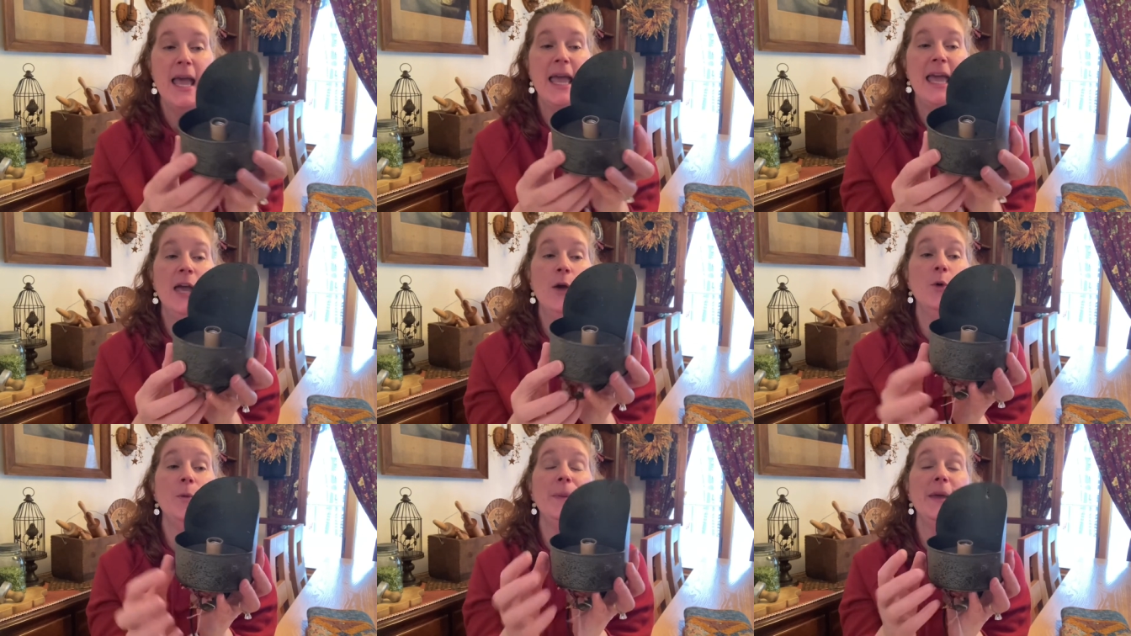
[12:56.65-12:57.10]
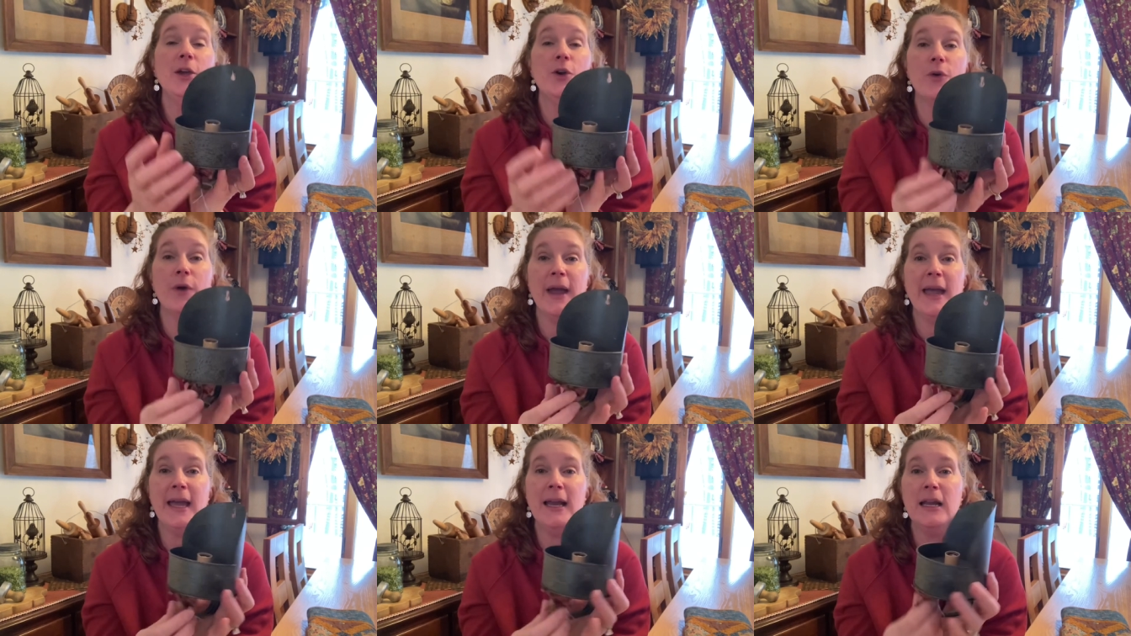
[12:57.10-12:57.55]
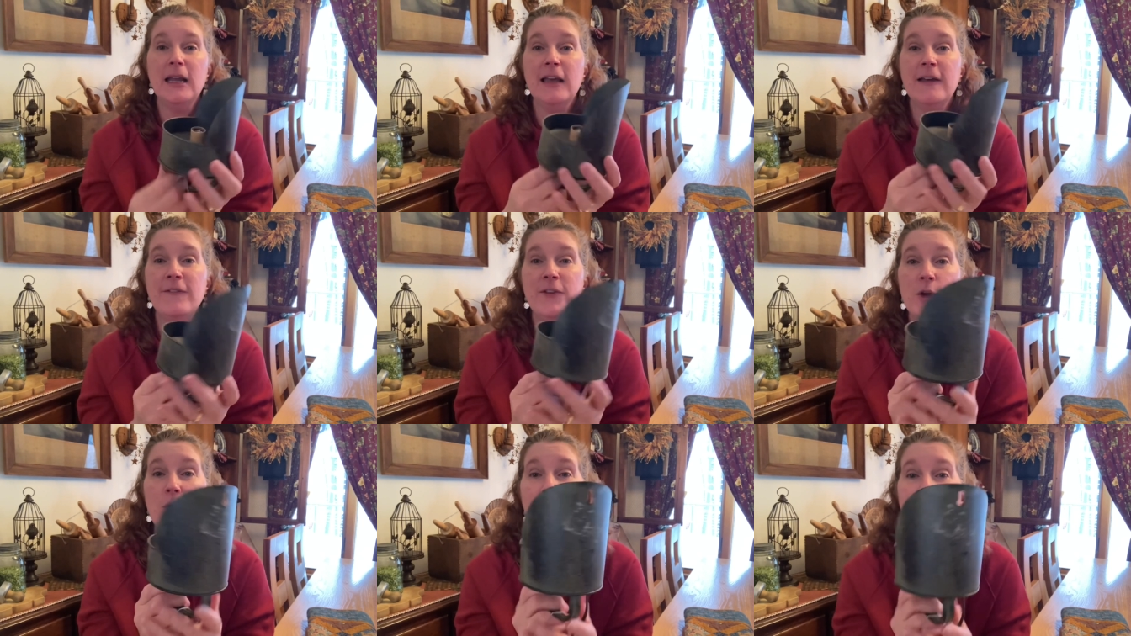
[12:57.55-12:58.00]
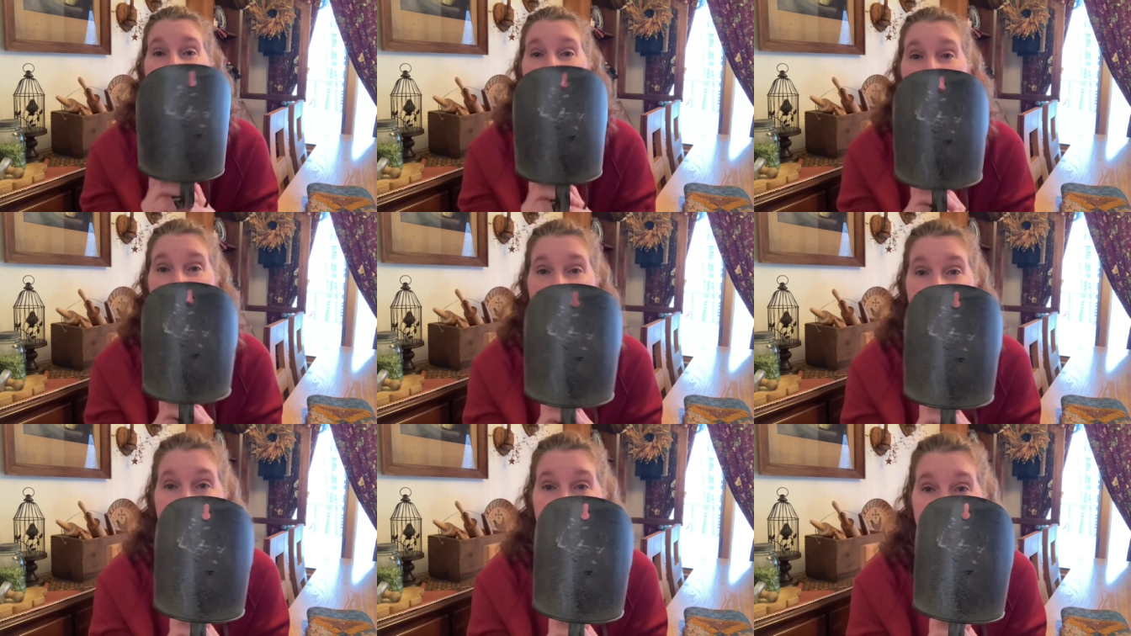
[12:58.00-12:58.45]
It would be great if you have a
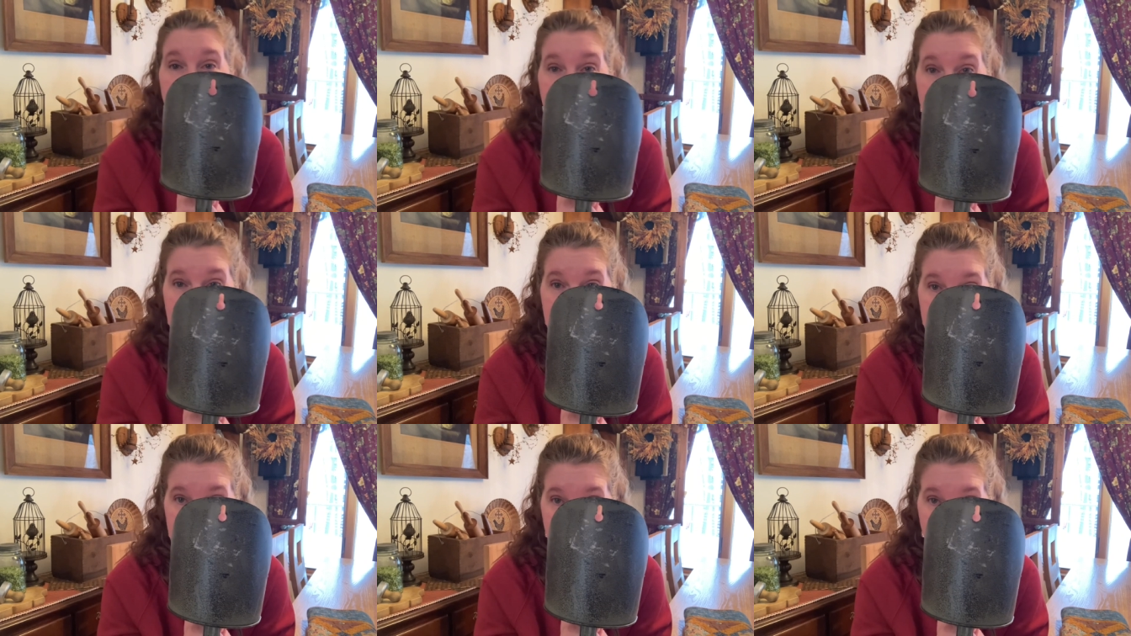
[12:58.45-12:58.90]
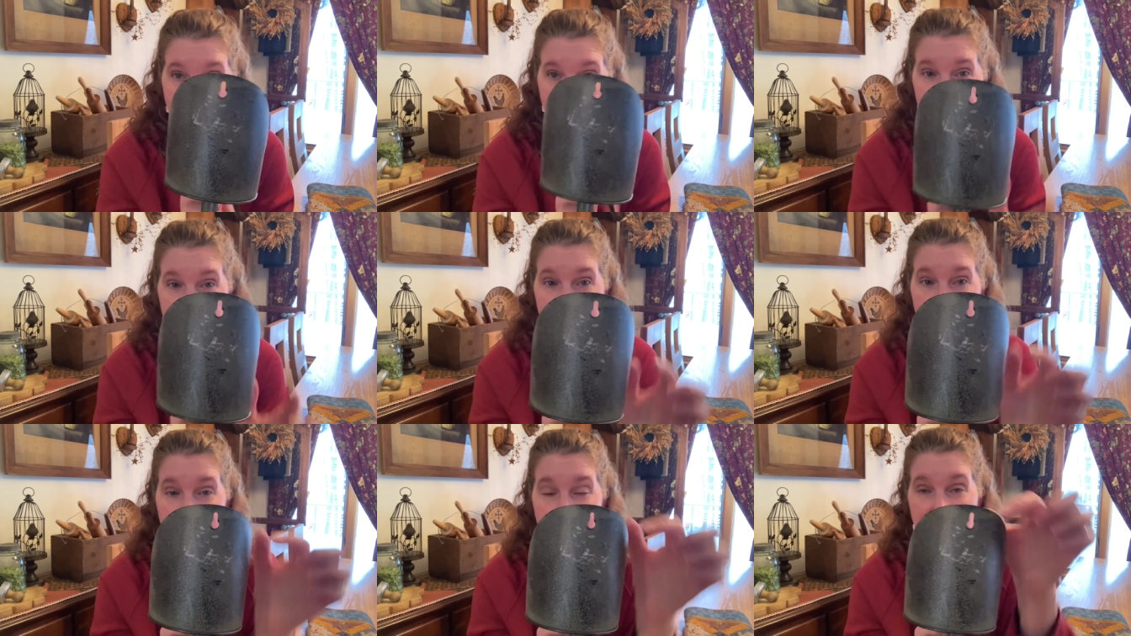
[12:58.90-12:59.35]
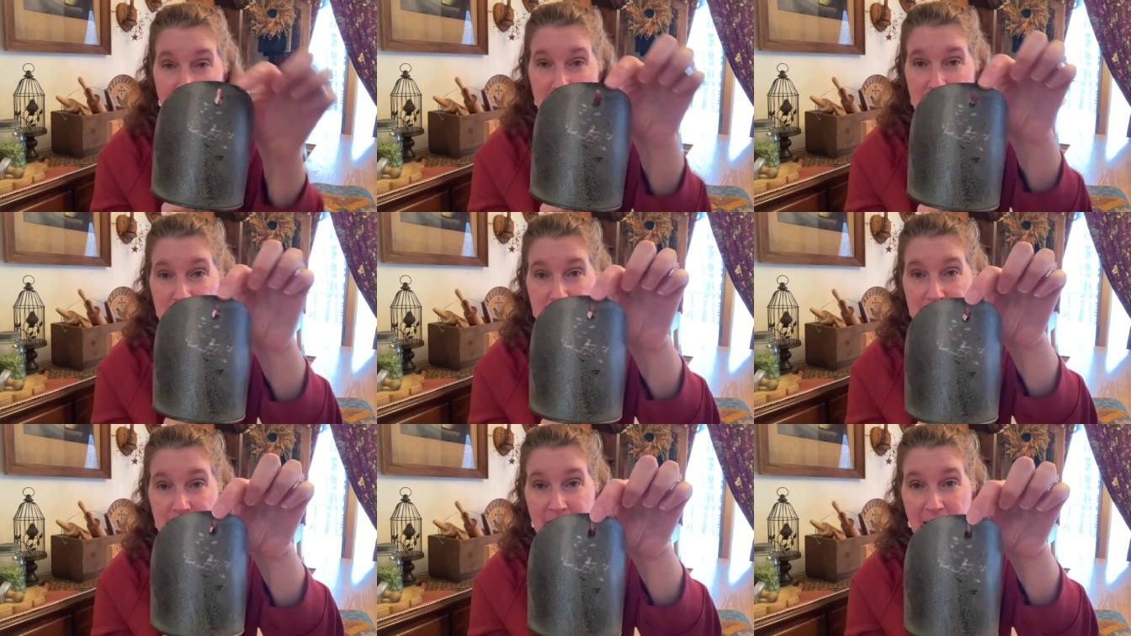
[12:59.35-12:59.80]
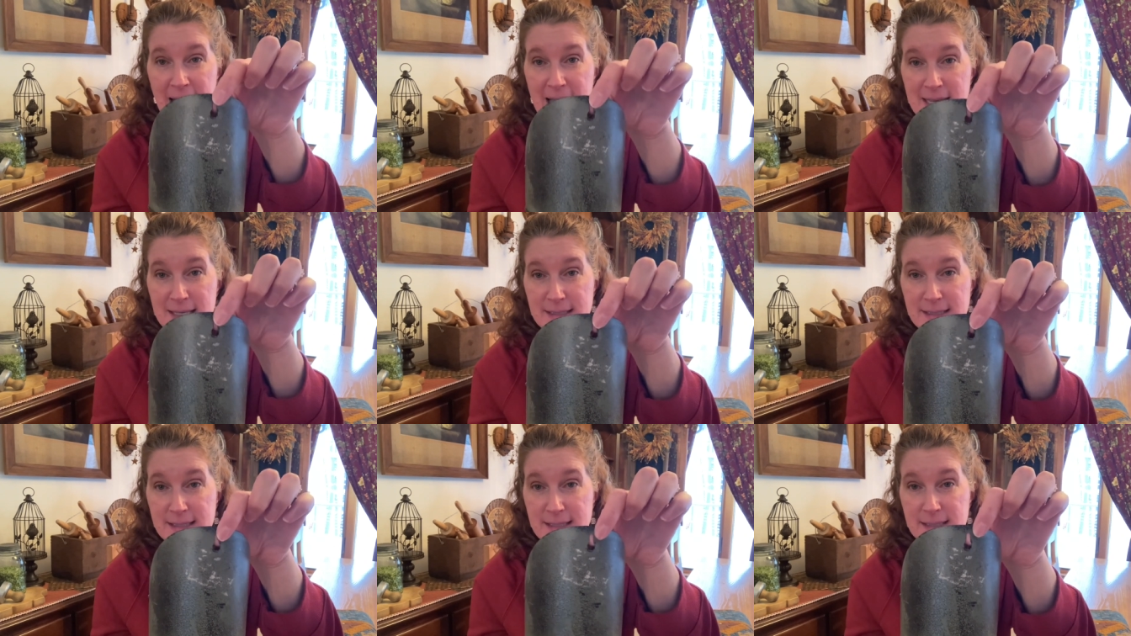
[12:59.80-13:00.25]
little place to hang it because it
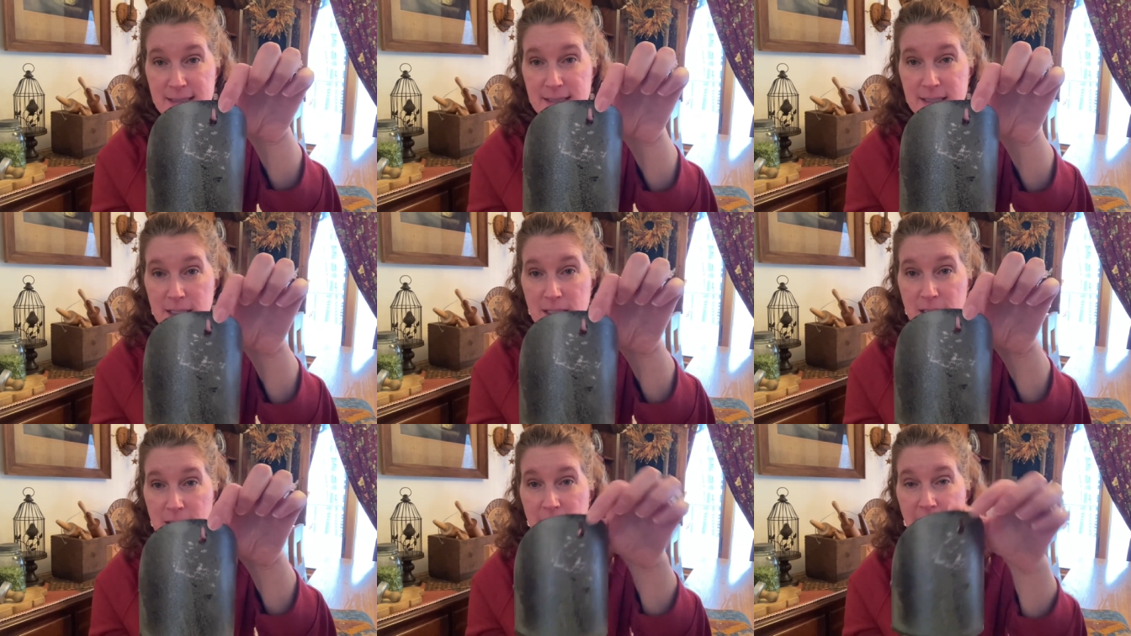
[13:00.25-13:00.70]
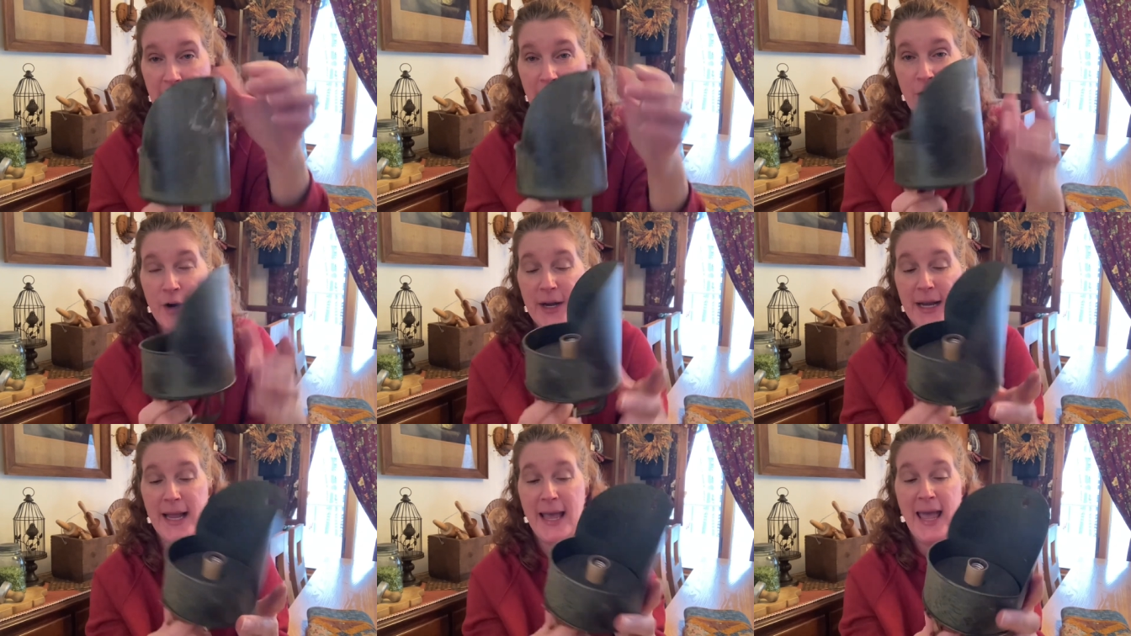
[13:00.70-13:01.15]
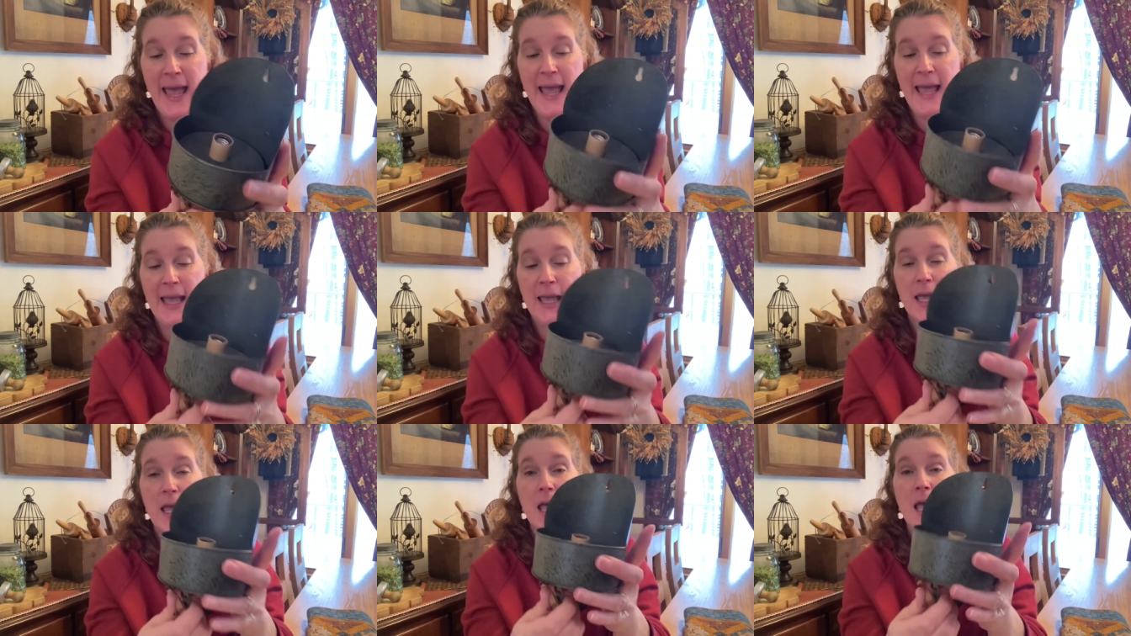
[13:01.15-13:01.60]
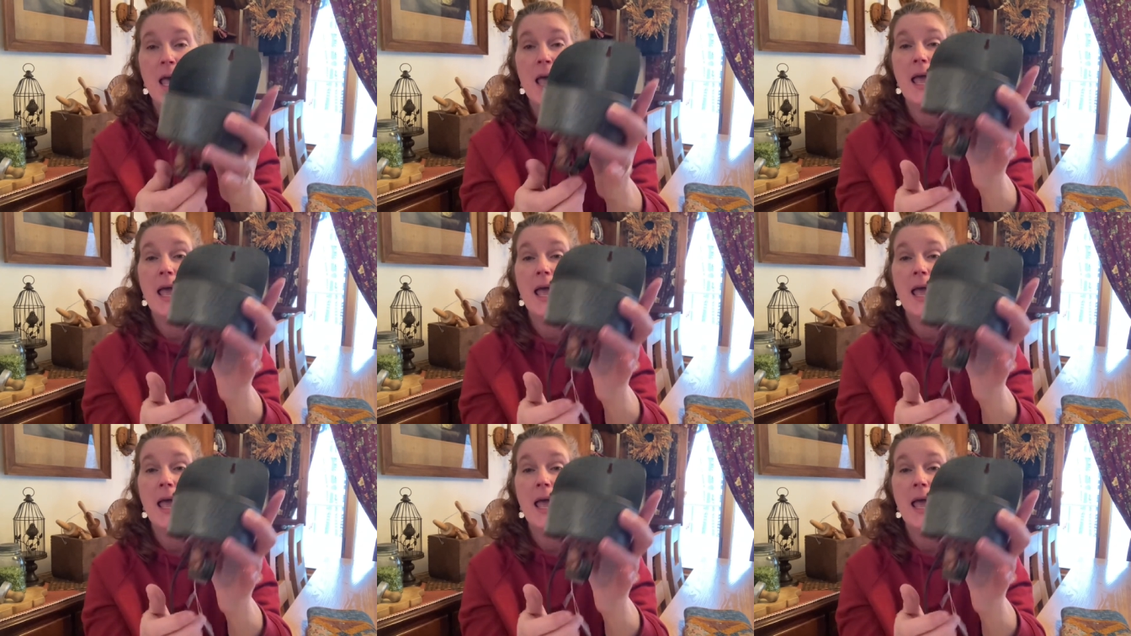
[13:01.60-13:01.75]
has this little area to hang.